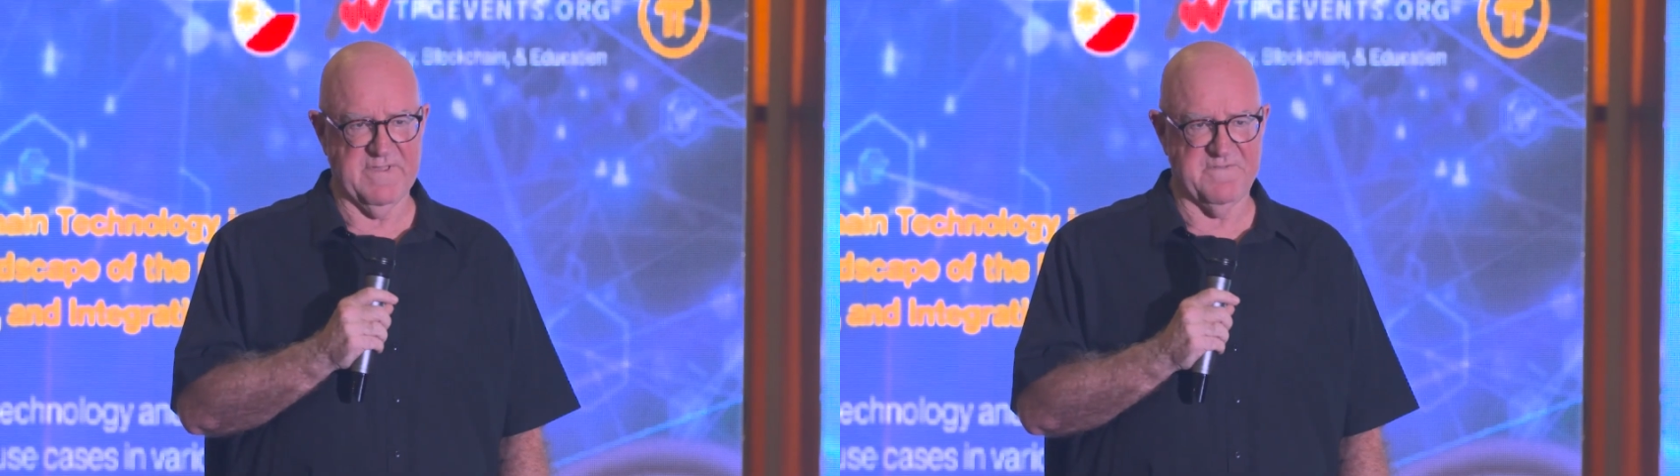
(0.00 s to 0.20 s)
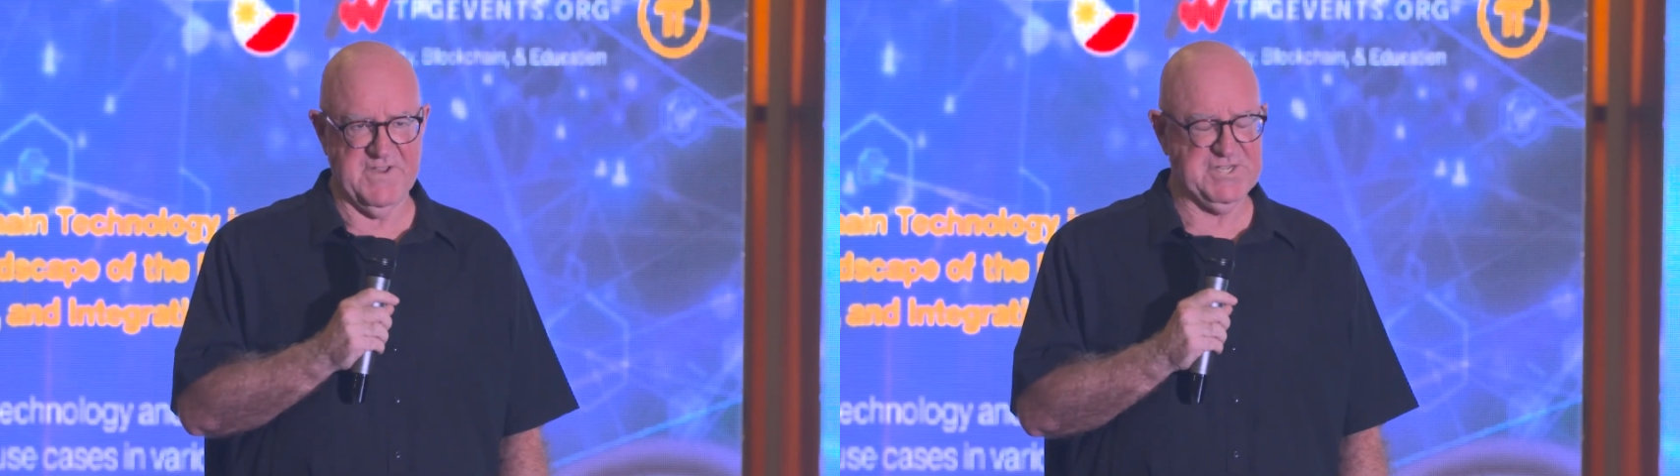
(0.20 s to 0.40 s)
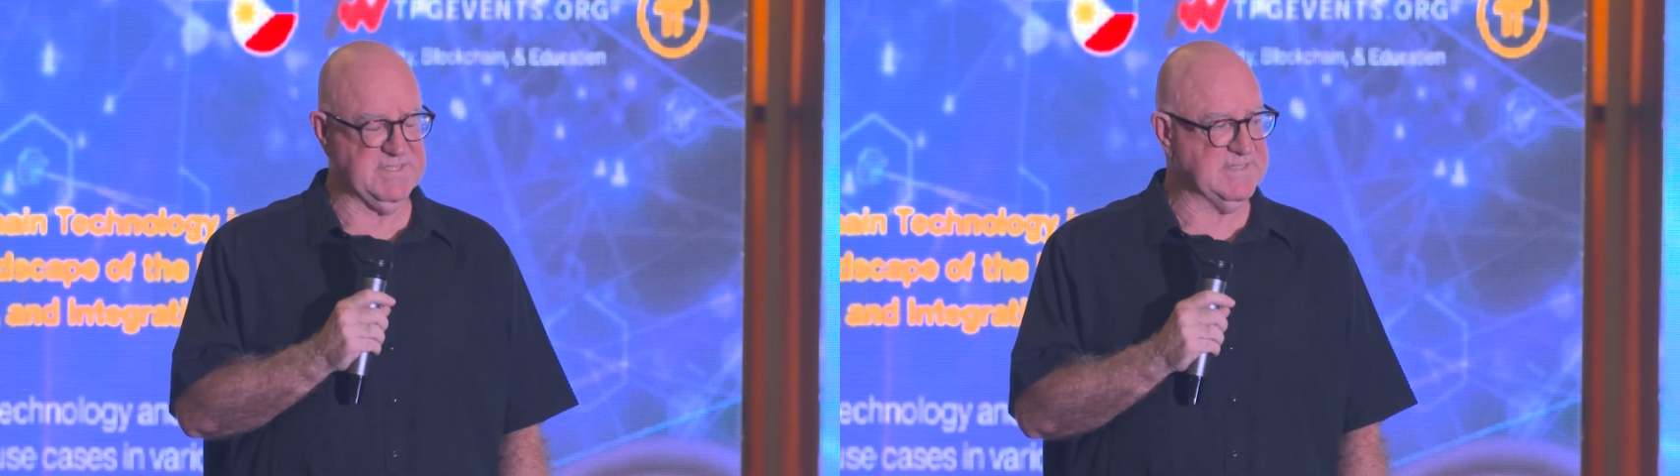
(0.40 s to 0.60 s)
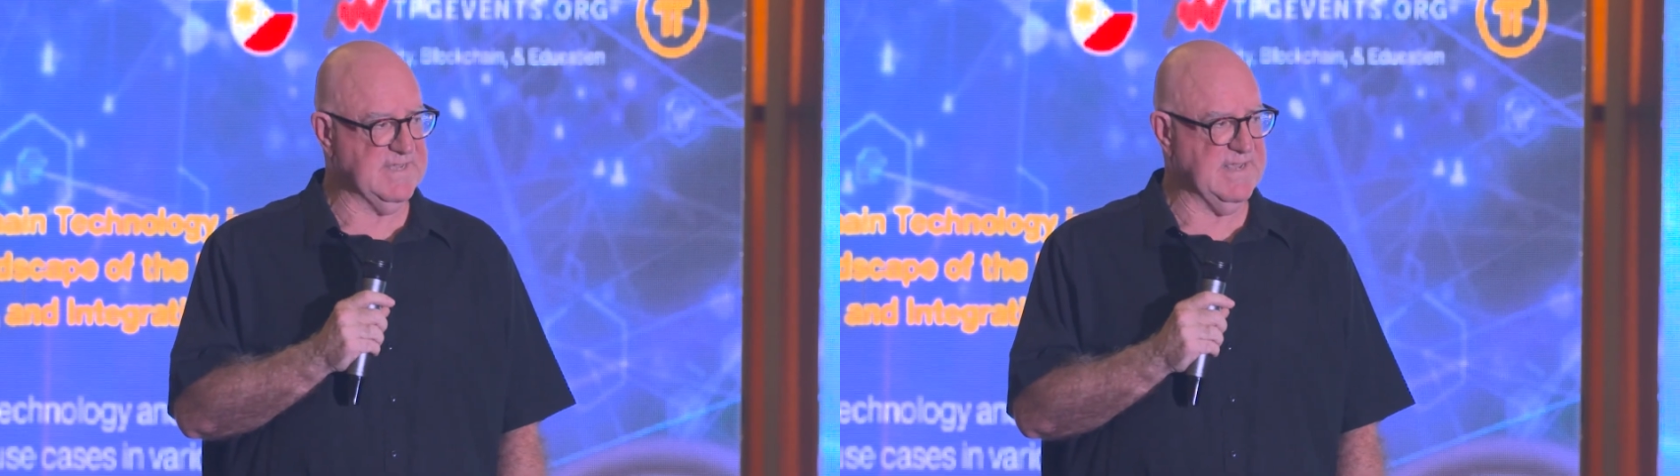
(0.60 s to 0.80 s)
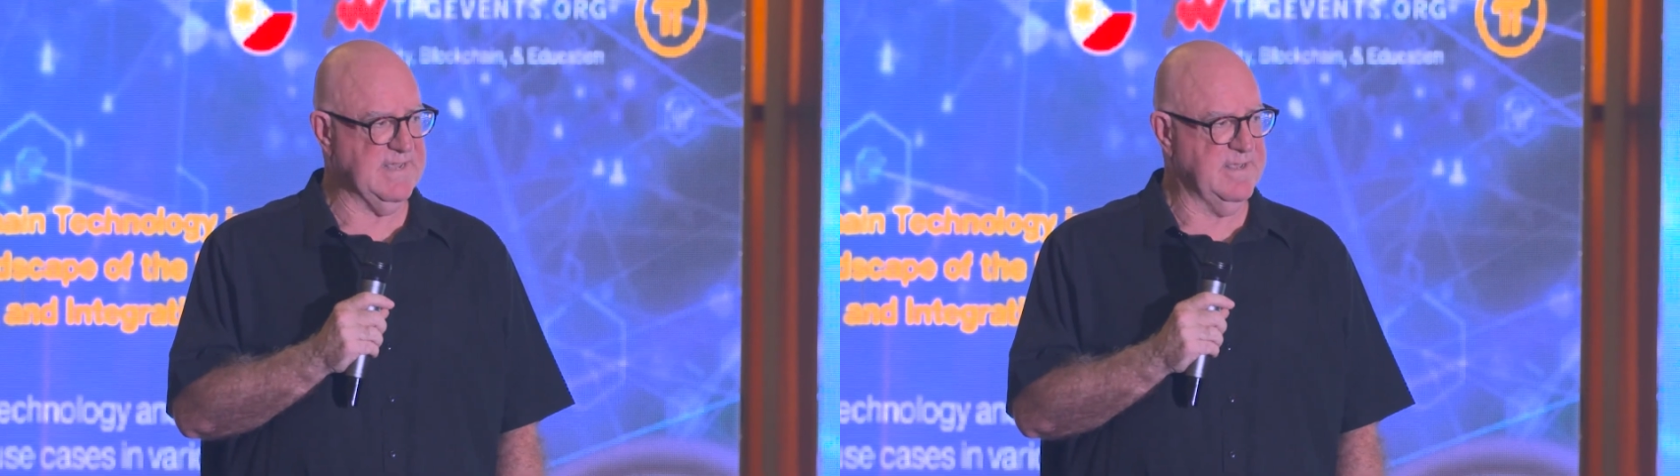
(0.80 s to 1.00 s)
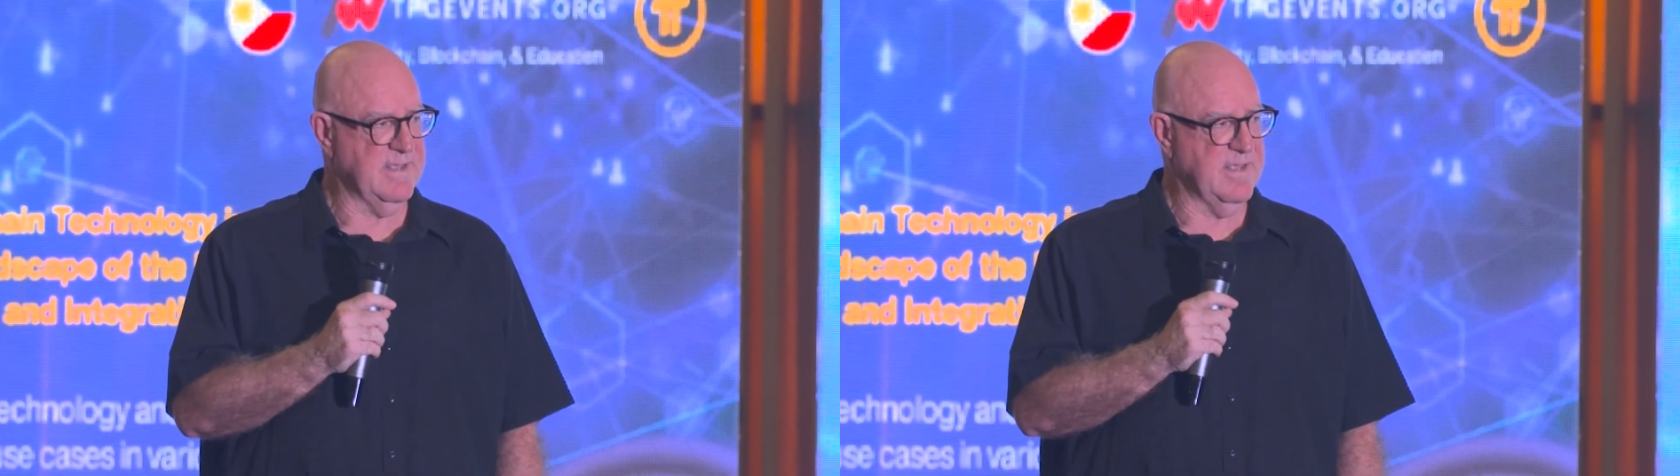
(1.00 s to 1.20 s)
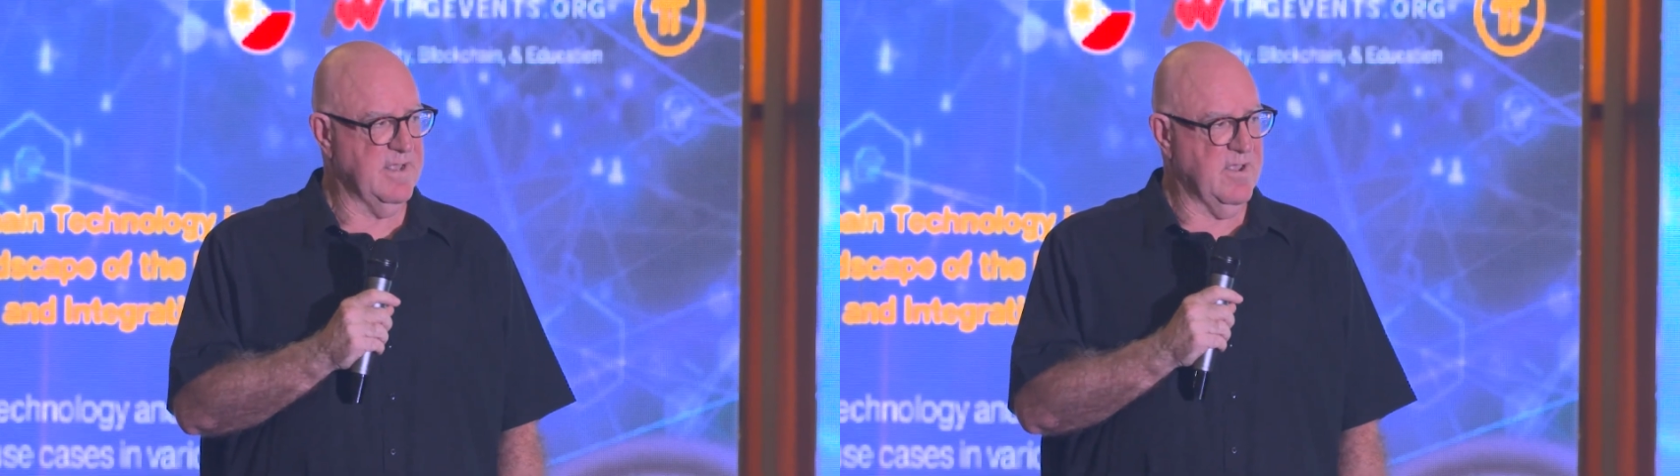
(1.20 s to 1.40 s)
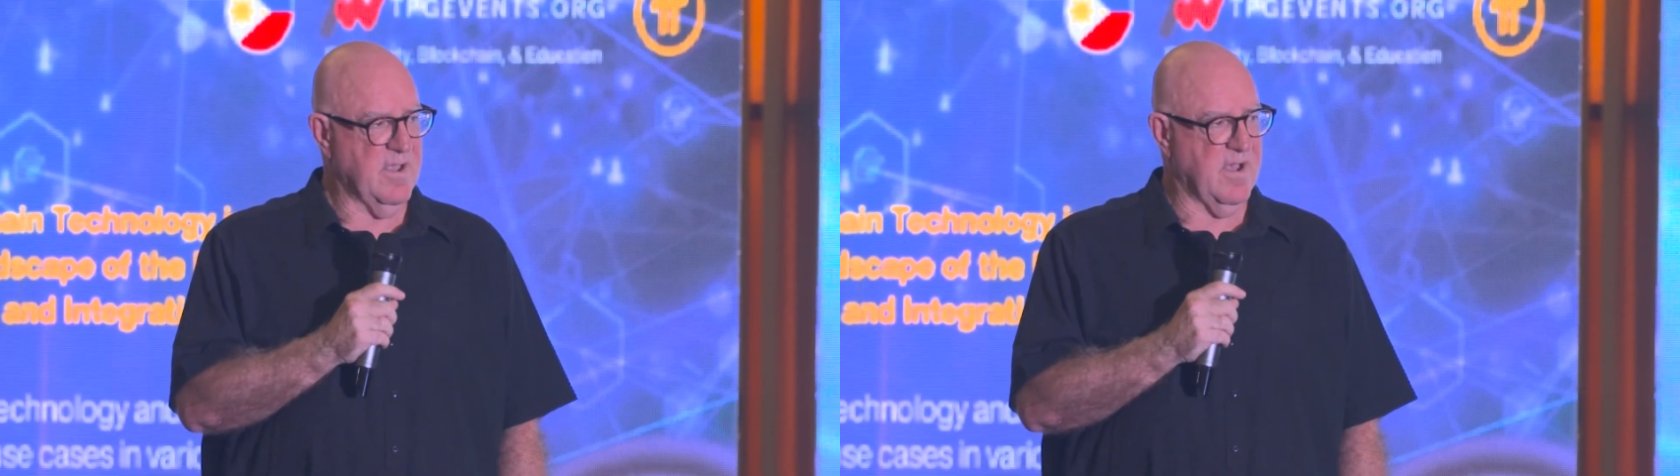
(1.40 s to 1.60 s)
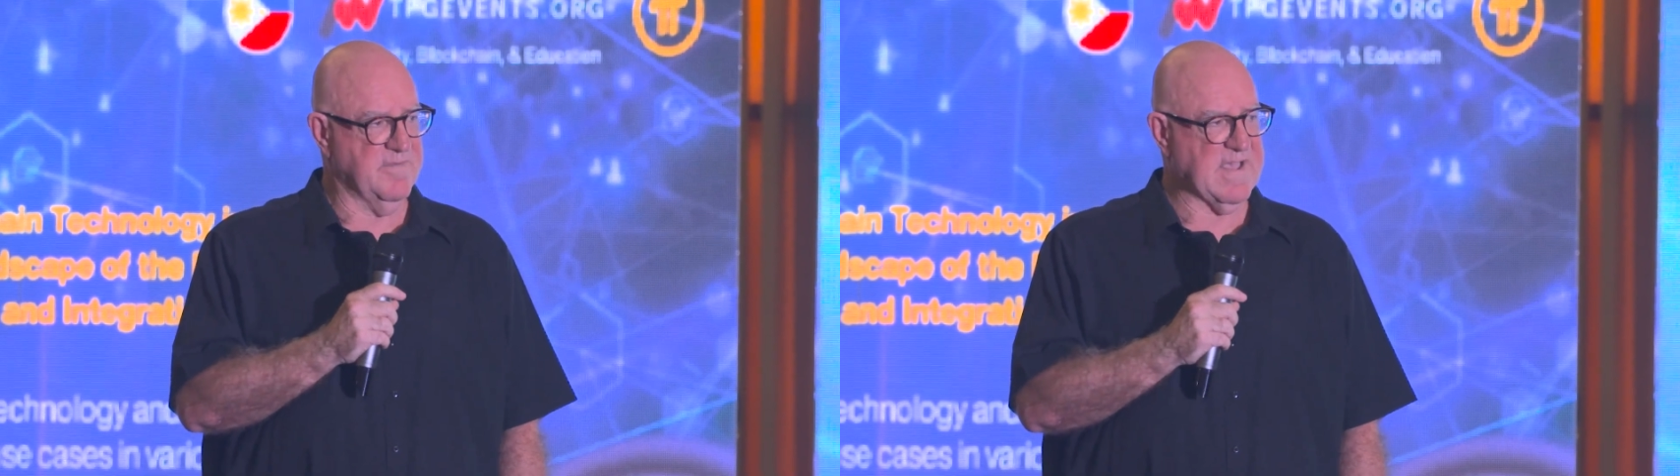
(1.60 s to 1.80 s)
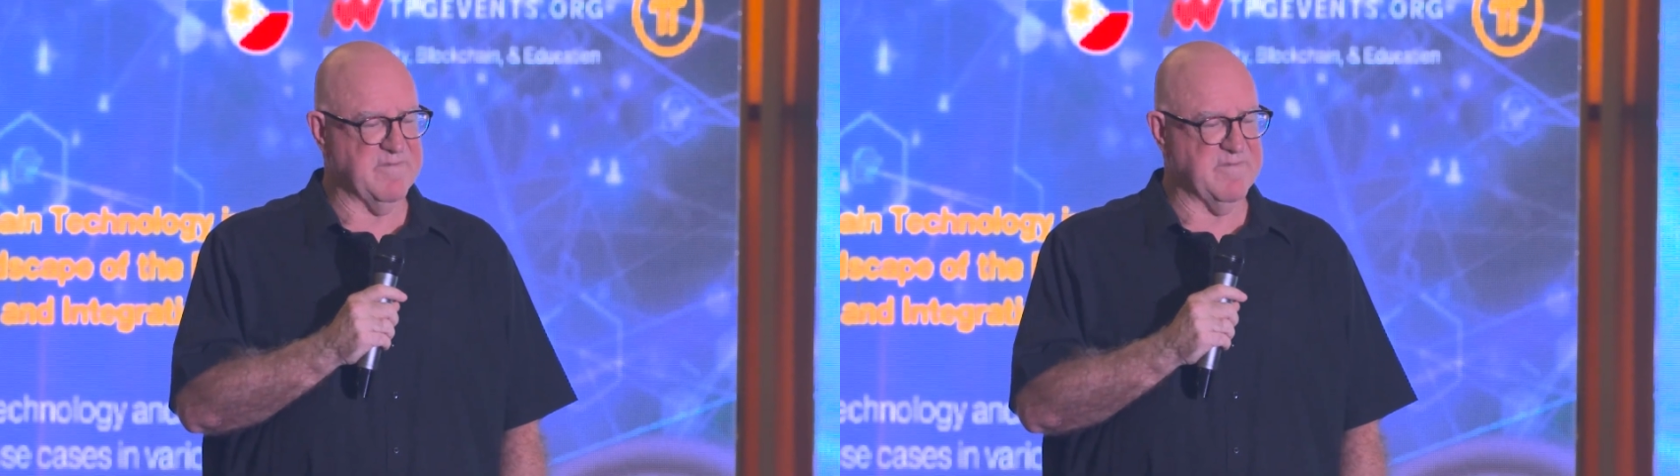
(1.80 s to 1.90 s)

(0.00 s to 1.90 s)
the efficiency of